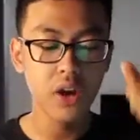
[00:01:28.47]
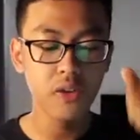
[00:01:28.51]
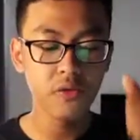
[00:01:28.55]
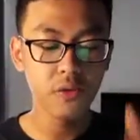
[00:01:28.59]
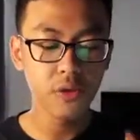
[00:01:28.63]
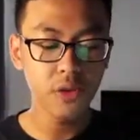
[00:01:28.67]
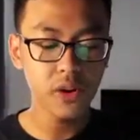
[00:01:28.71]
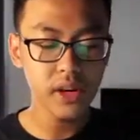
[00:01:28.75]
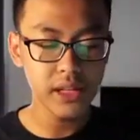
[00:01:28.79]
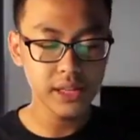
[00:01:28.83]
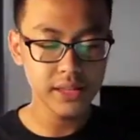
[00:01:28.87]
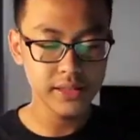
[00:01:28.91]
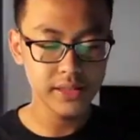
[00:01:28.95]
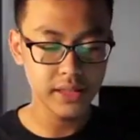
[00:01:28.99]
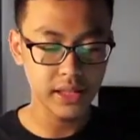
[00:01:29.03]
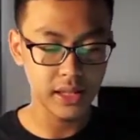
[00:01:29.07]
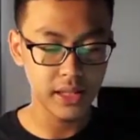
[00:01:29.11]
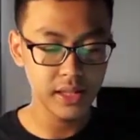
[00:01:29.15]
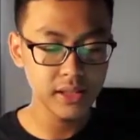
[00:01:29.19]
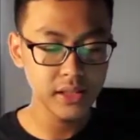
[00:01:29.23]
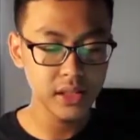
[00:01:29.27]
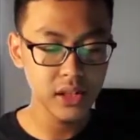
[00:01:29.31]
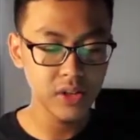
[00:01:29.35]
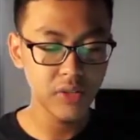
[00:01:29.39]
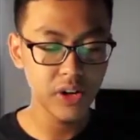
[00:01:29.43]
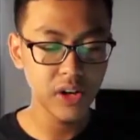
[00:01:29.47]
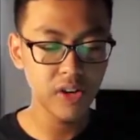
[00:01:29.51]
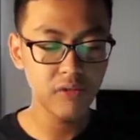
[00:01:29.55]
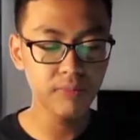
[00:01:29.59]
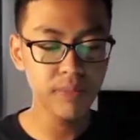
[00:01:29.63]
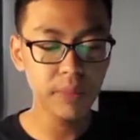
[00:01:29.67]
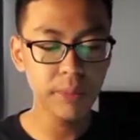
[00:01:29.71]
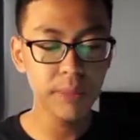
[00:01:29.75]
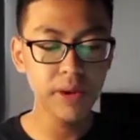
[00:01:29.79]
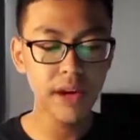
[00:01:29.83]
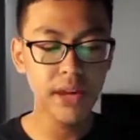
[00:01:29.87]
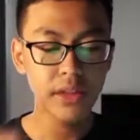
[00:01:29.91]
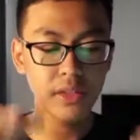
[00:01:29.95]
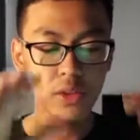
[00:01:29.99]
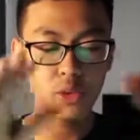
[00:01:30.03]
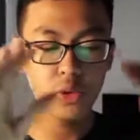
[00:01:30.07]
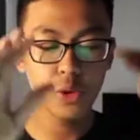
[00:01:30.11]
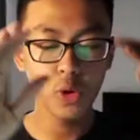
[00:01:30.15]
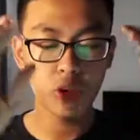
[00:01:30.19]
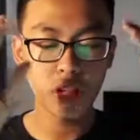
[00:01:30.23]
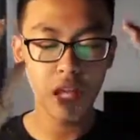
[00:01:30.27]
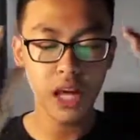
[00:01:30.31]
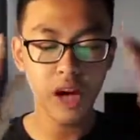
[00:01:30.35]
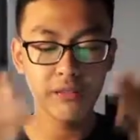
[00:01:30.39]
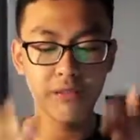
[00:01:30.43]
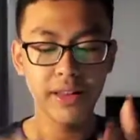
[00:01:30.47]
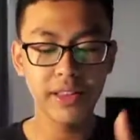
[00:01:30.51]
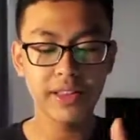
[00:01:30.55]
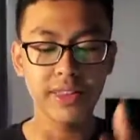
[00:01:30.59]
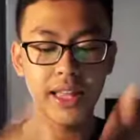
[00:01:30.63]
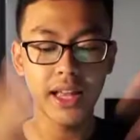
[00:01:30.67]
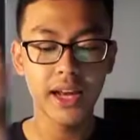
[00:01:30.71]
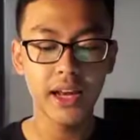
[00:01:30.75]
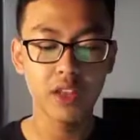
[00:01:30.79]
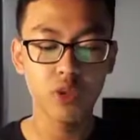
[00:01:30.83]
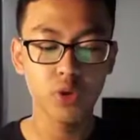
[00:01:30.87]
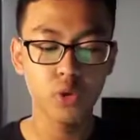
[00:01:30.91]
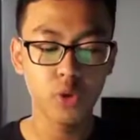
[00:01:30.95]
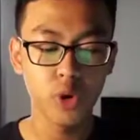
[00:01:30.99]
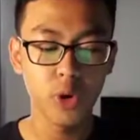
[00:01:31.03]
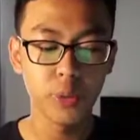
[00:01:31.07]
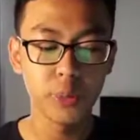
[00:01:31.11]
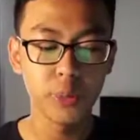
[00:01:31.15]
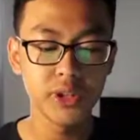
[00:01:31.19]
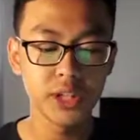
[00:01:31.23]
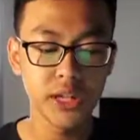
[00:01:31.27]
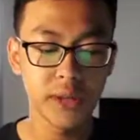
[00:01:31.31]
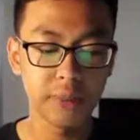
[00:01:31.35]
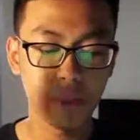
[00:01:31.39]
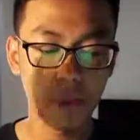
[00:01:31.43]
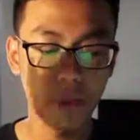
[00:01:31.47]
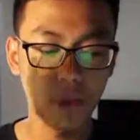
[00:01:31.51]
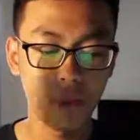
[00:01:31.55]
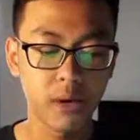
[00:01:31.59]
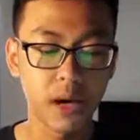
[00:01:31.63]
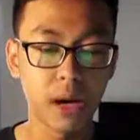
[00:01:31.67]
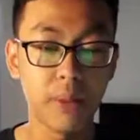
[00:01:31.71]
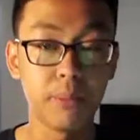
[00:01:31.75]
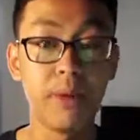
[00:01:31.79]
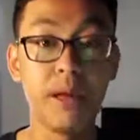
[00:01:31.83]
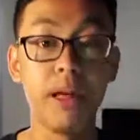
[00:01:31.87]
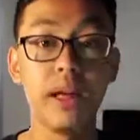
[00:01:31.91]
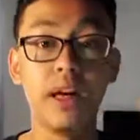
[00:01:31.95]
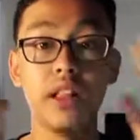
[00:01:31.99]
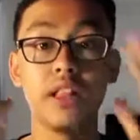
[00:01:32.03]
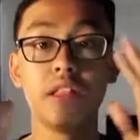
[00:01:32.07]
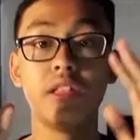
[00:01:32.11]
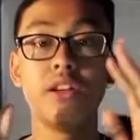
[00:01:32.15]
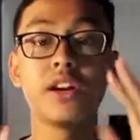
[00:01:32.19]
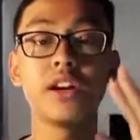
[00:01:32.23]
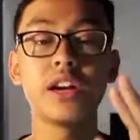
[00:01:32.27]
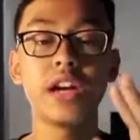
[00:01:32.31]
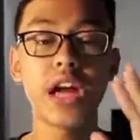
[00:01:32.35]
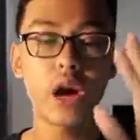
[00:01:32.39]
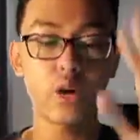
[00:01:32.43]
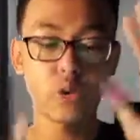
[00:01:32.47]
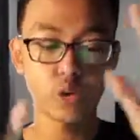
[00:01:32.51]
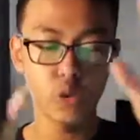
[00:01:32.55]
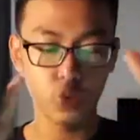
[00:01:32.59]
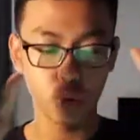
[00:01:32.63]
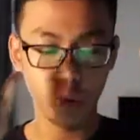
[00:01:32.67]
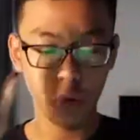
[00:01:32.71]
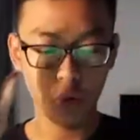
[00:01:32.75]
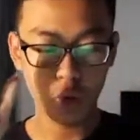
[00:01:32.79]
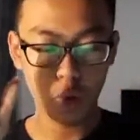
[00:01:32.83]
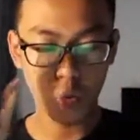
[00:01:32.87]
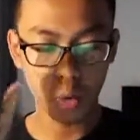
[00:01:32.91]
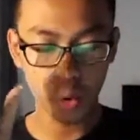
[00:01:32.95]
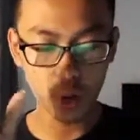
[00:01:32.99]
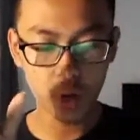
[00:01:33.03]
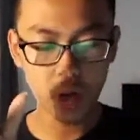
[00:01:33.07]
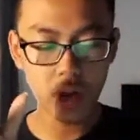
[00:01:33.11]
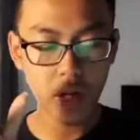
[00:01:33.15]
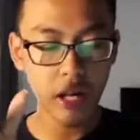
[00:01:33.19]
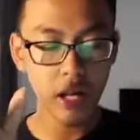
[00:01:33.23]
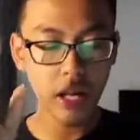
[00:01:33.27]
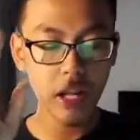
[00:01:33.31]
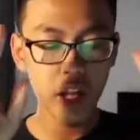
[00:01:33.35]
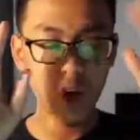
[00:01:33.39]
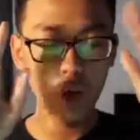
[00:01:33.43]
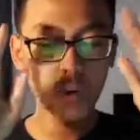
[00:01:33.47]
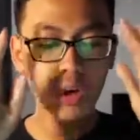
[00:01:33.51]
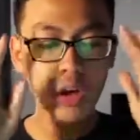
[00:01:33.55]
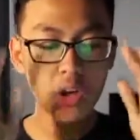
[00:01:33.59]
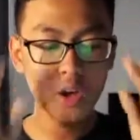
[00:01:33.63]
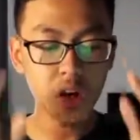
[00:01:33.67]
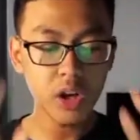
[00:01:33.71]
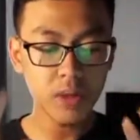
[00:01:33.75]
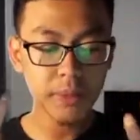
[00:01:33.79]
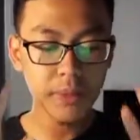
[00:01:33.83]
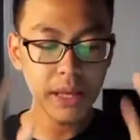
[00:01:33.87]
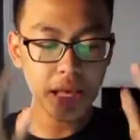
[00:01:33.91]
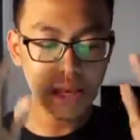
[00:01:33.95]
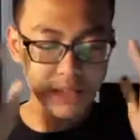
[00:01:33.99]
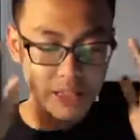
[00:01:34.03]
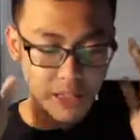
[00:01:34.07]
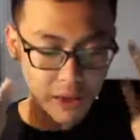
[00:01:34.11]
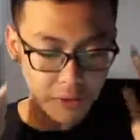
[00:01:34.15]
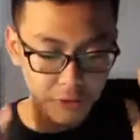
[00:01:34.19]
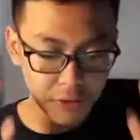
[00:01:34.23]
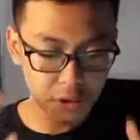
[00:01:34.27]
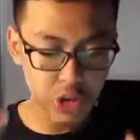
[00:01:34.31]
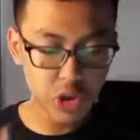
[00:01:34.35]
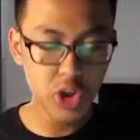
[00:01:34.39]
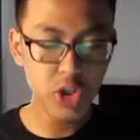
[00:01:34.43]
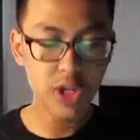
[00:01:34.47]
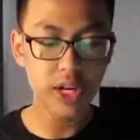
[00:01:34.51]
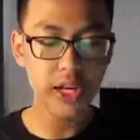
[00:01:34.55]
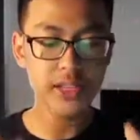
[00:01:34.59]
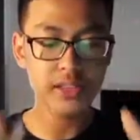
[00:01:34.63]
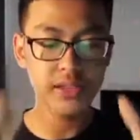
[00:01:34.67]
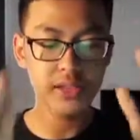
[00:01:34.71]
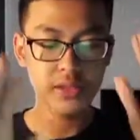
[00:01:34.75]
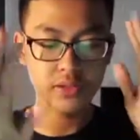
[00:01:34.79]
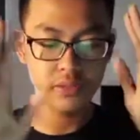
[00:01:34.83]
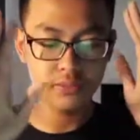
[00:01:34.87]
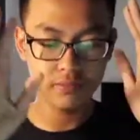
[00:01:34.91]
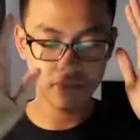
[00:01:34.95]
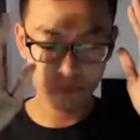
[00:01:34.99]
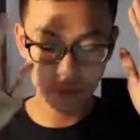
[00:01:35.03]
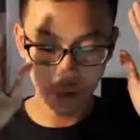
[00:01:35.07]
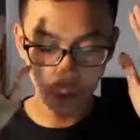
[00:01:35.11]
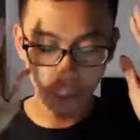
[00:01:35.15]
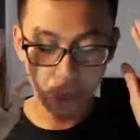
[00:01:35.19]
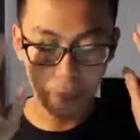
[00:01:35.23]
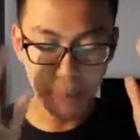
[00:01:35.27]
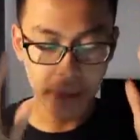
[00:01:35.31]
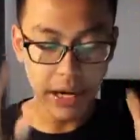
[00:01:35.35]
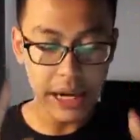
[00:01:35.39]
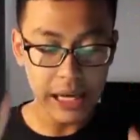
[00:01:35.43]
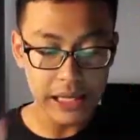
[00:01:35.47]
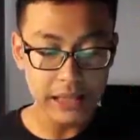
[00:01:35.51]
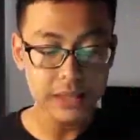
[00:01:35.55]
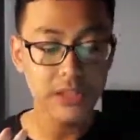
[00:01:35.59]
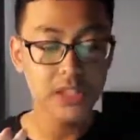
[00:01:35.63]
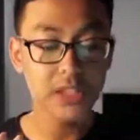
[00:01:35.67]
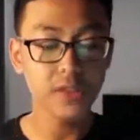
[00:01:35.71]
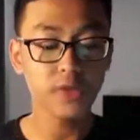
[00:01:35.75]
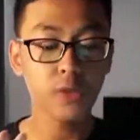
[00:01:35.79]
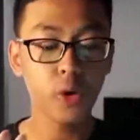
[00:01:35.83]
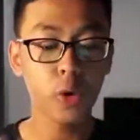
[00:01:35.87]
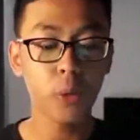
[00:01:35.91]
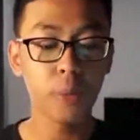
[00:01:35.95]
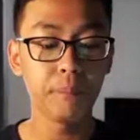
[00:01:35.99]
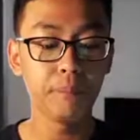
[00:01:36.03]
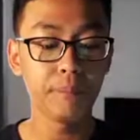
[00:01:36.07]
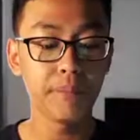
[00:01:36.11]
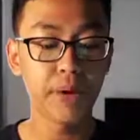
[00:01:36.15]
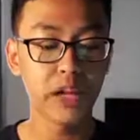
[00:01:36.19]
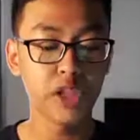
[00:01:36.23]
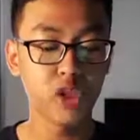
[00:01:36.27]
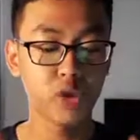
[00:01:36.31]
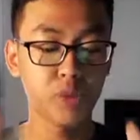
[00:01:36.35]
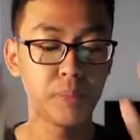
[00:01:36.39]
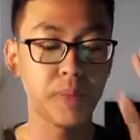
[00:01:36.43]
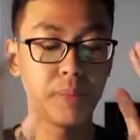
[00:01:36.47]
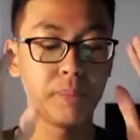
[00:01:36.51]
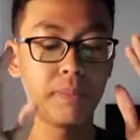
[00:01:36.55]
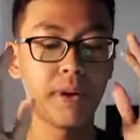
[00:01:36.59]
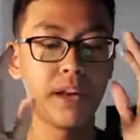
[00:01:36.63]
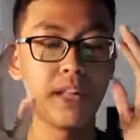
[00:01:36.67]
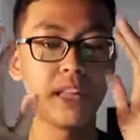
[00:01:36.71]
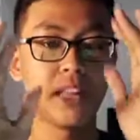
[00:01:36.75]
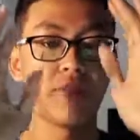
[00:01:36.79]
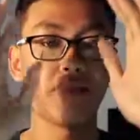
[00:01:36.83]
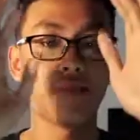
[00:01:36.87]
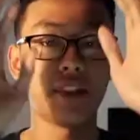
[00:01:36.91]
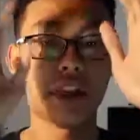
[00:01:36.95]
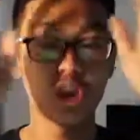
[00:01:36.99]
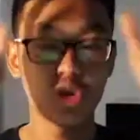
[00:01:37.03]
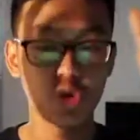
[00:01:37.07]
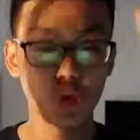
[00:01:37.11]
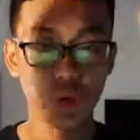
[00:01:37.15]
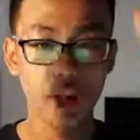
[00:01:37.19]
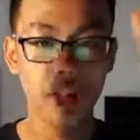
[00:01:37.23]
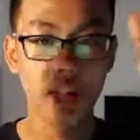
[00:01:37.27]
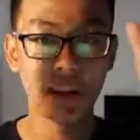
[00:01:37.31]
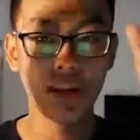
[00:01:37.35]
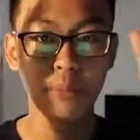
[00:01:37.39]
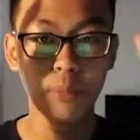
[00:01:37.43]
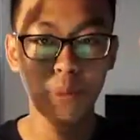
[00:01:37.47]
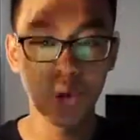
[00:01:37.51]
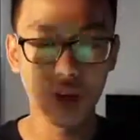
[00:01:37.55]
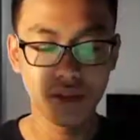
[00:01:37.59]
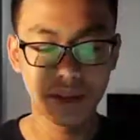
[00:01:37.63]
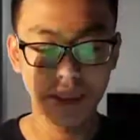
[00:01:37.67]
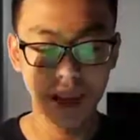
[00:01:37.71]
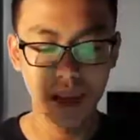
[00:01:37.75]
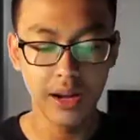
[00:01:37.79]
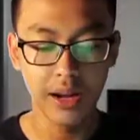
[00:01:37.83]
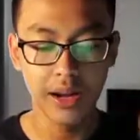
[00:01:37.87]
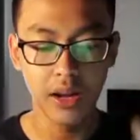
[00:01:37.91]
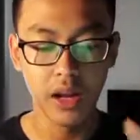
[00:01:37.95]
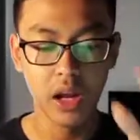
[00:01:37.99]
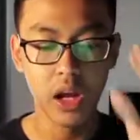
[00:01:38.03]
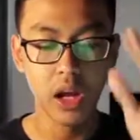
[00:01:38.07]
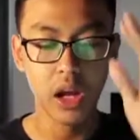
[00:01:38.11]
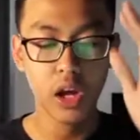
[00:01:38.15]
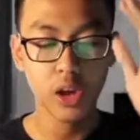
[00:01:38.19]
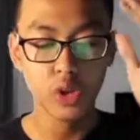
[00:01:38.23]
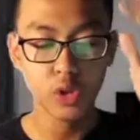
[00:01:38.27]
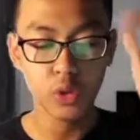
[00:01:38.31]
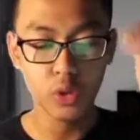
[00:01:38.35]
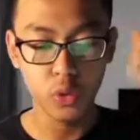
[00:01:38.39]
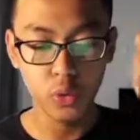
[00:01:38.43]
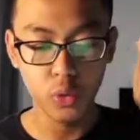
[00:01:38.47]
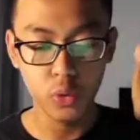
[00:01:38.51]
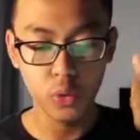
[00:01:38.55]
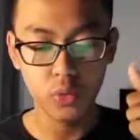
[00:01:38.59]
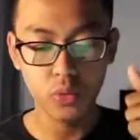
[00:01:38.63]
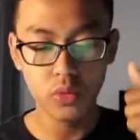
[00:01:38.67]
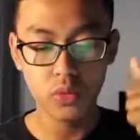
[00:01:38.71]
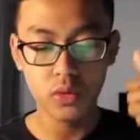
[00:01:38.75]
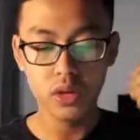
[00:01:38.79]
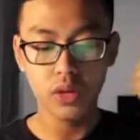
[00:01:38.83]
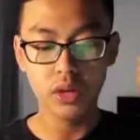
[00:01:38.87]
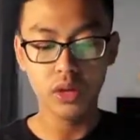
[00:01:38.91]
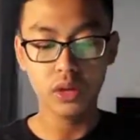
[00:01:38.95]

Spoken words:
For instance, even if people that do not have the talent to computer program learn how to code, you will not be as efficient as comprehensive compared to people that have natural inborn talent to